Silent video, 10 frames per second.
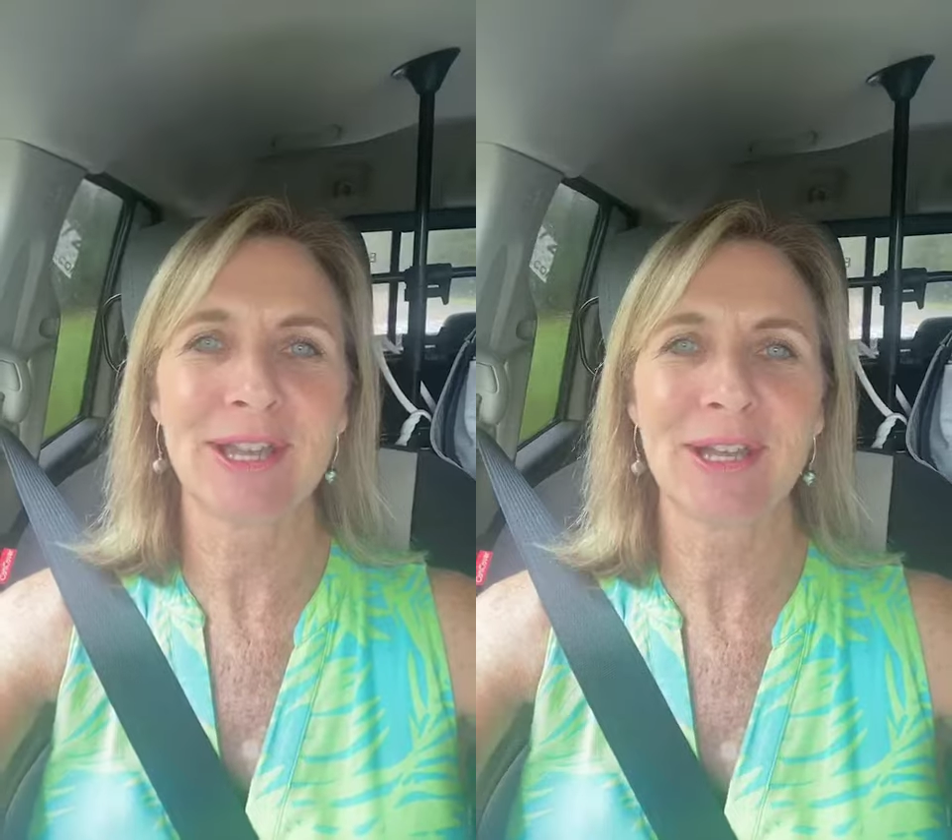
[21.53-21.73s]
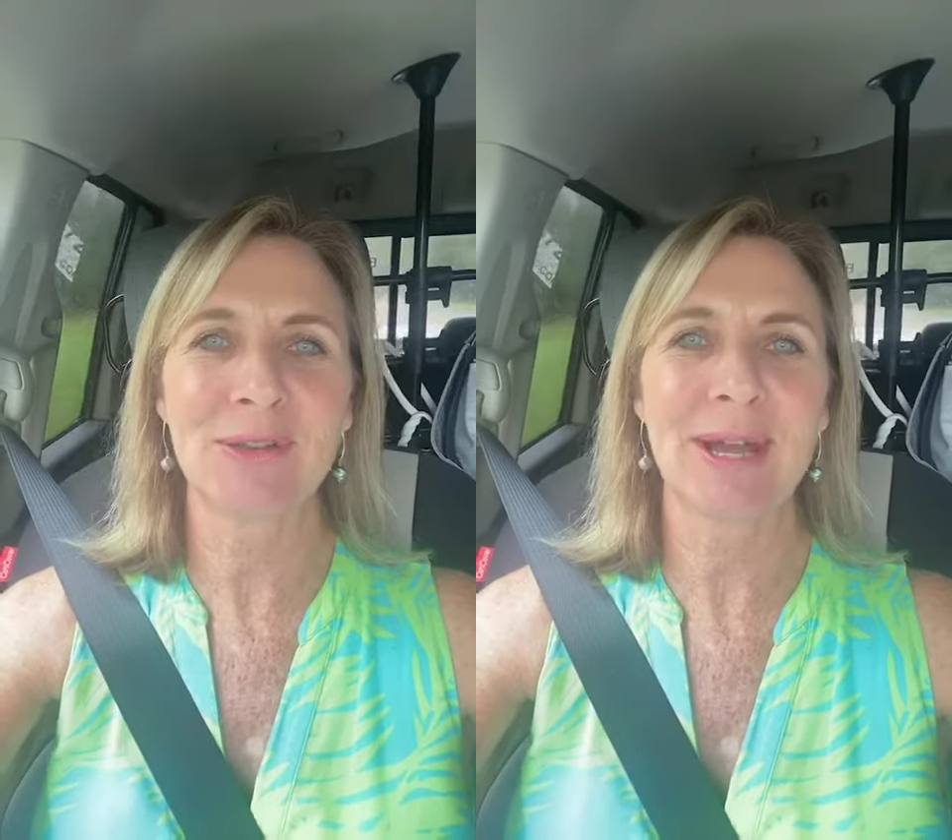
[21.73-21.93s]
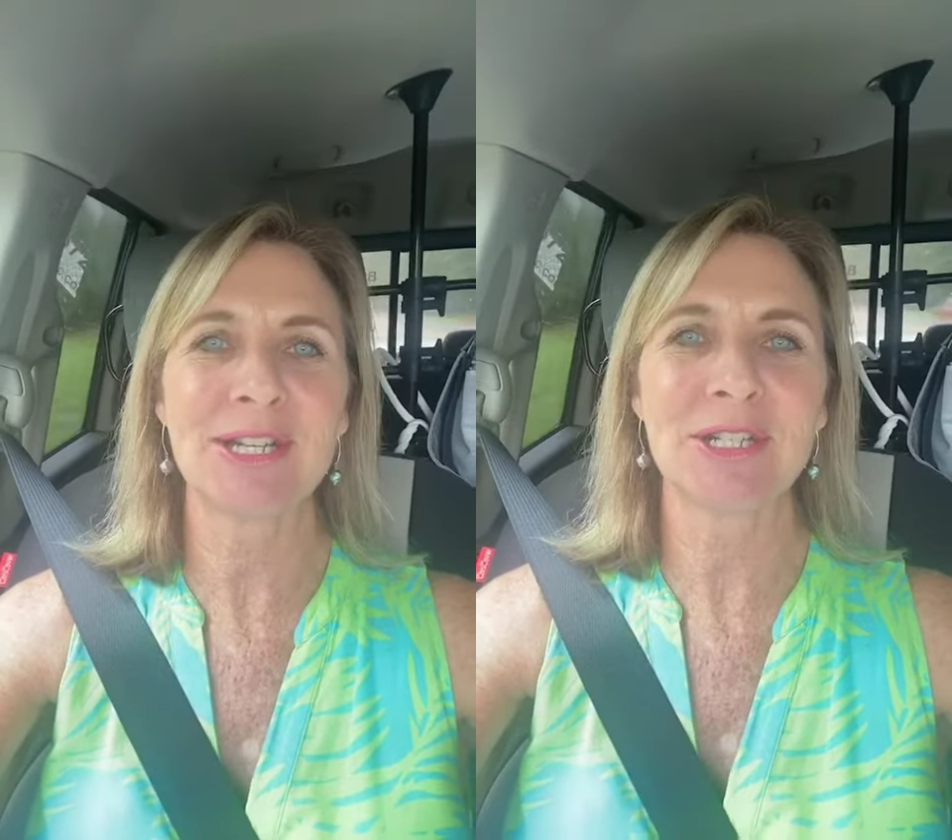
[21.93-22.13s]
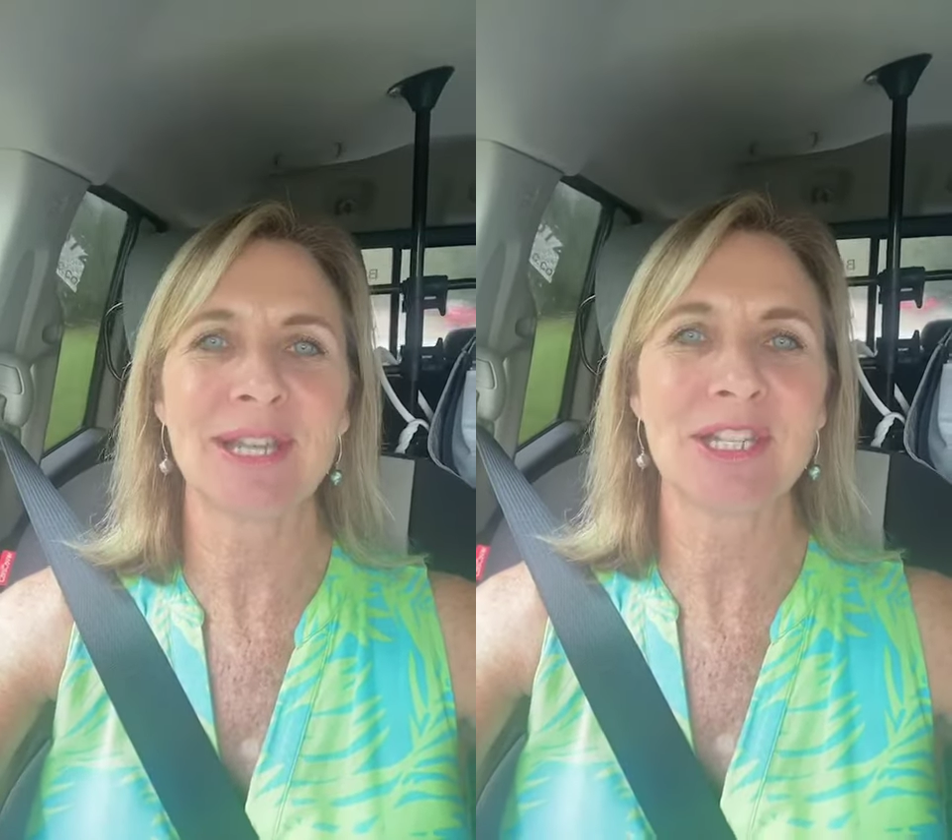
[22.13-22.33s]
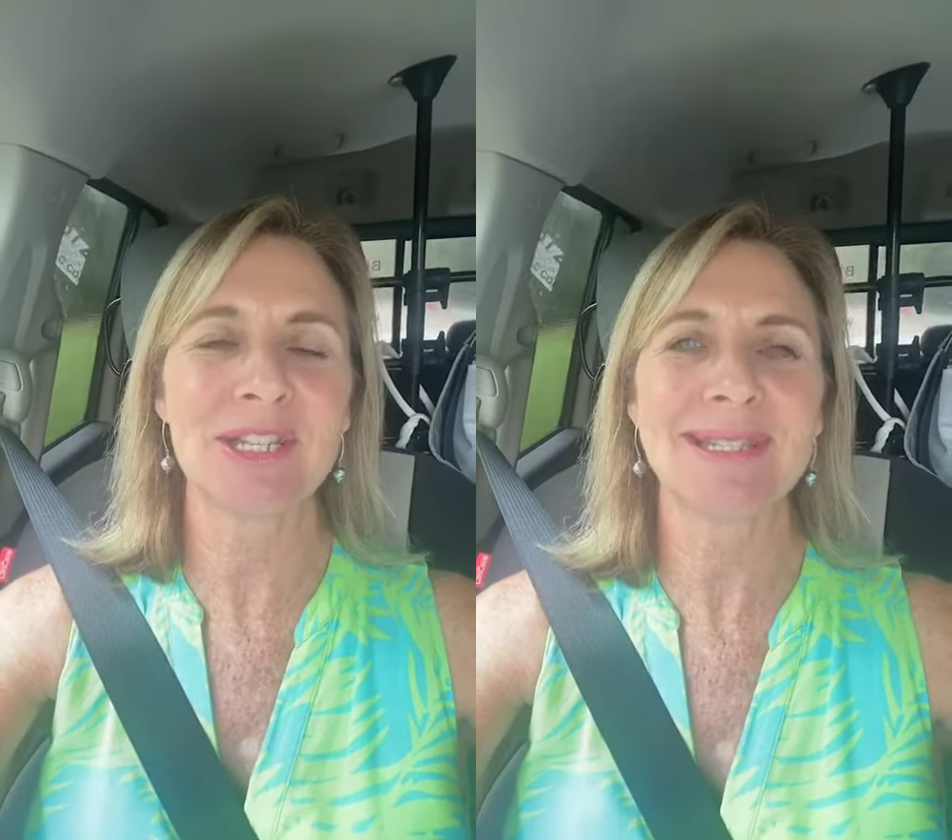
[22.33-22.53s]

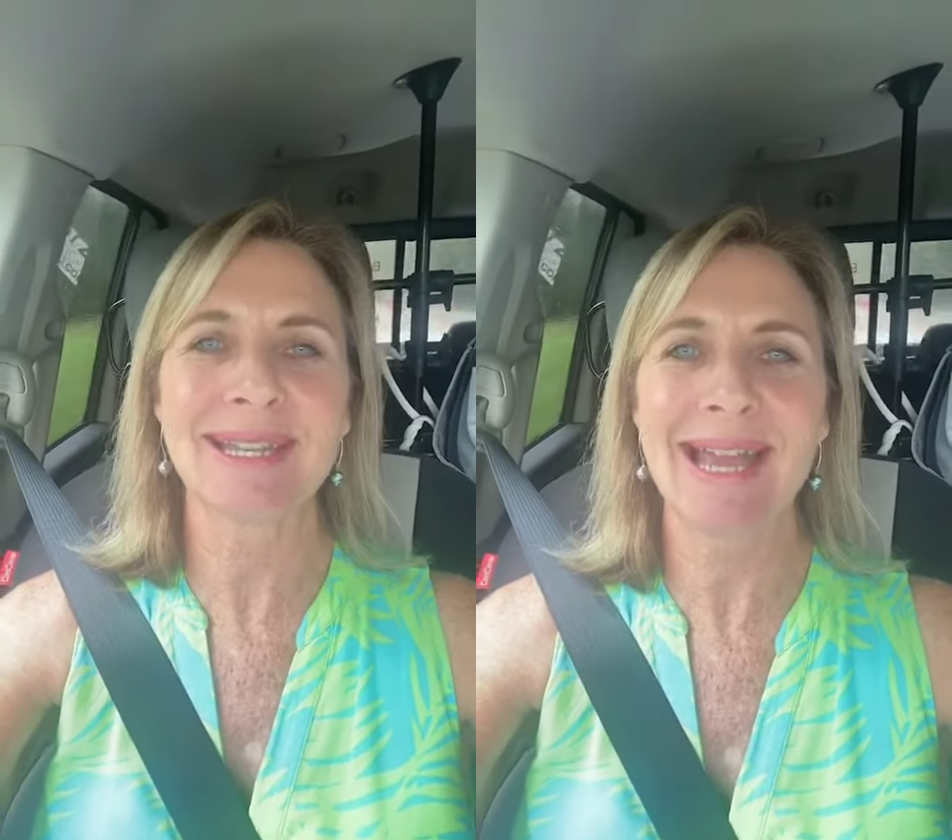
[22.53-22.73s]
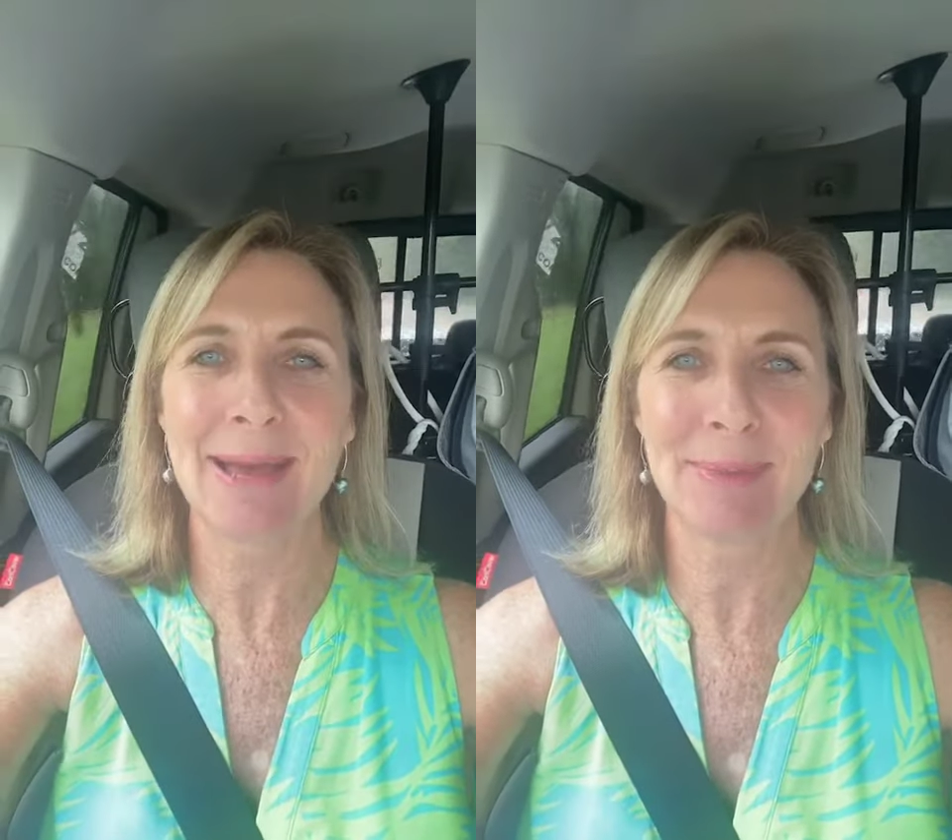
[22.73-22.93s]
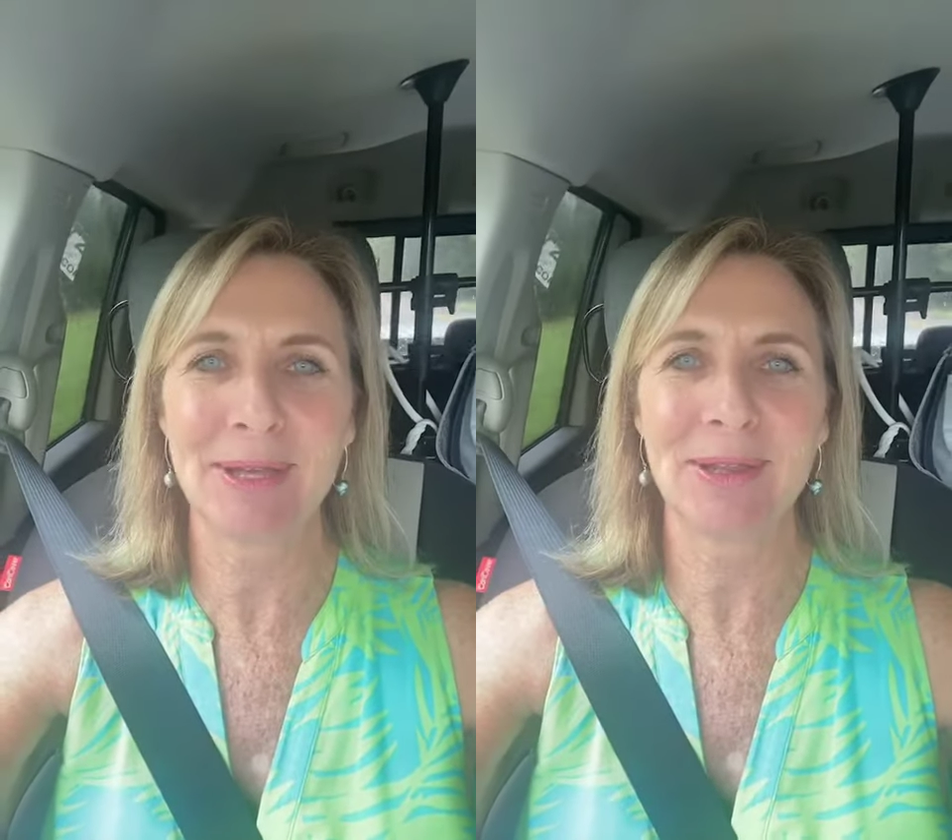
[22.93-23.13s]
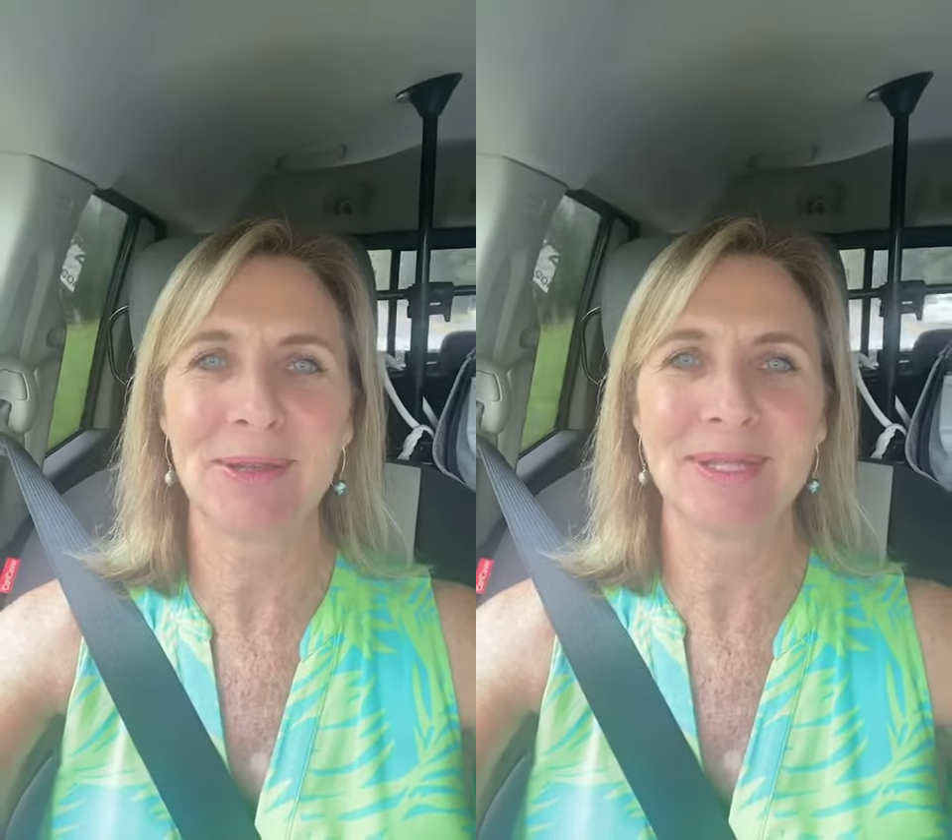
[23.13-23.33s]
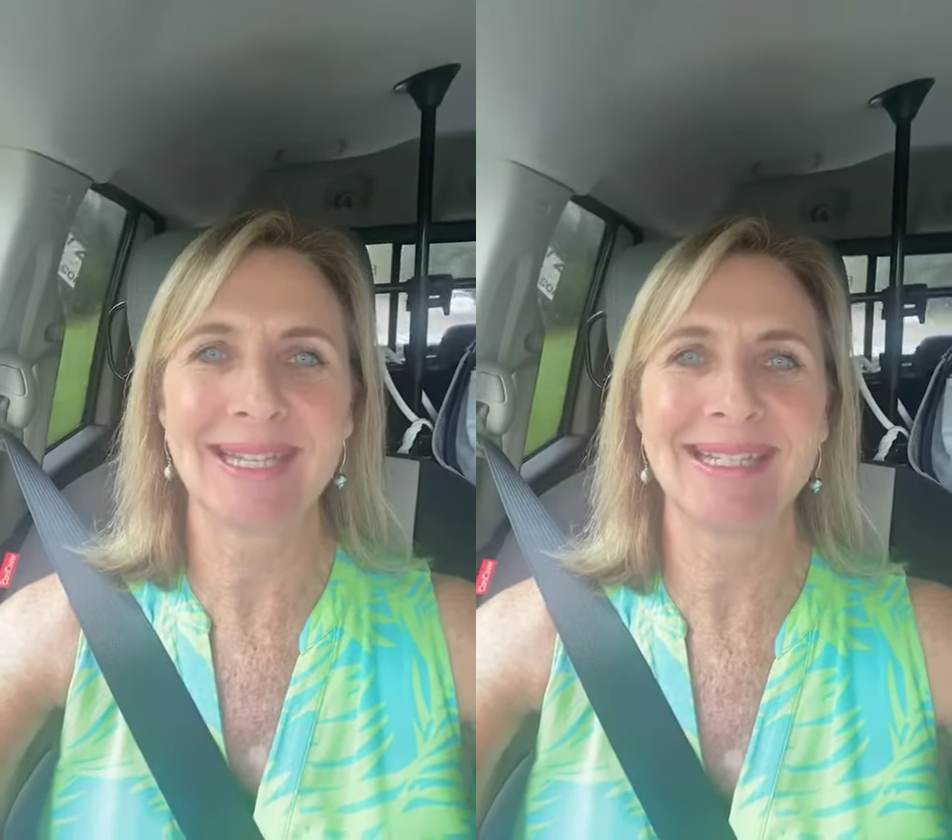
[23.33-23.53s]
Congratulations and happy
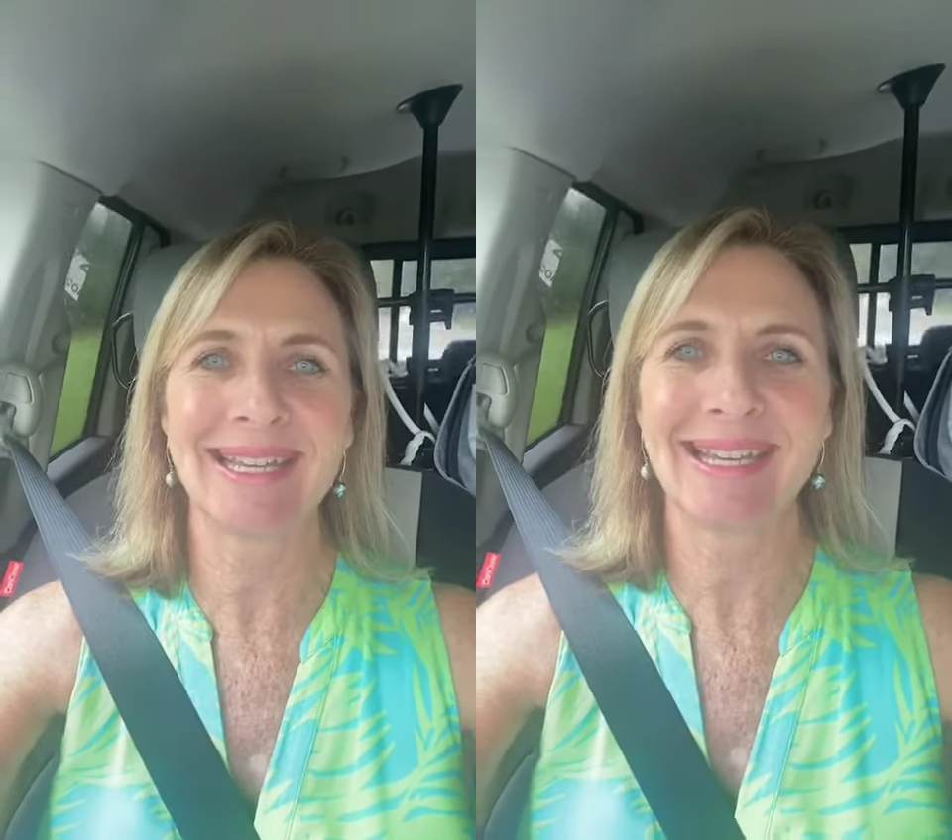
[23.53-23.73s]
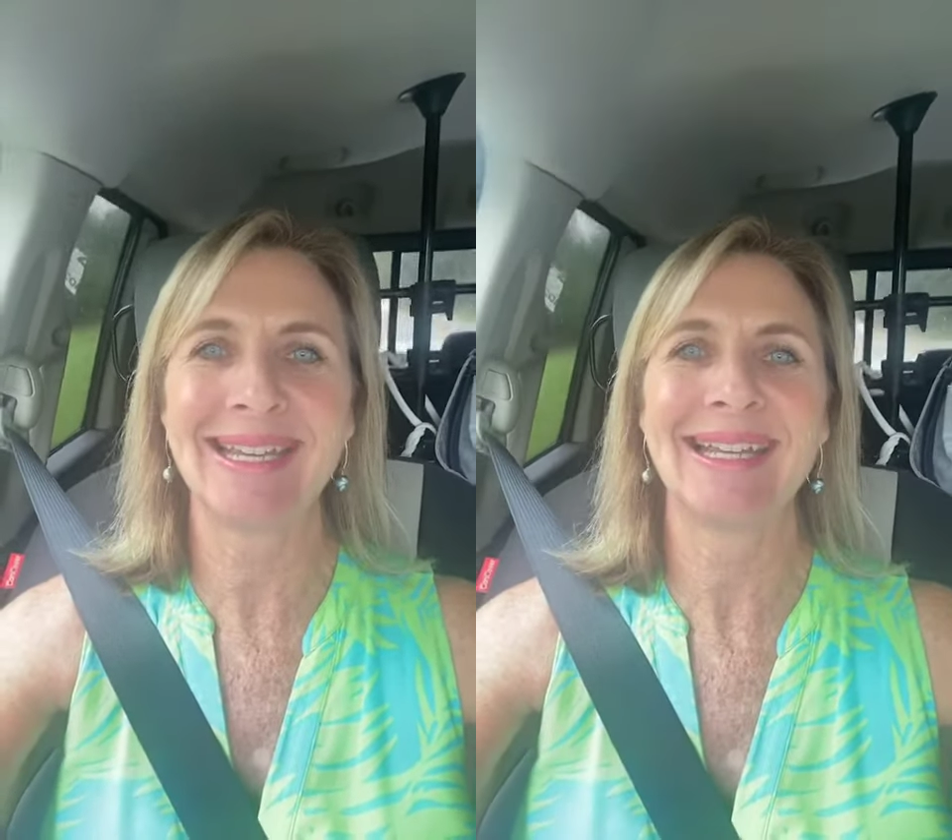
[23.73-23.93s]
closing day.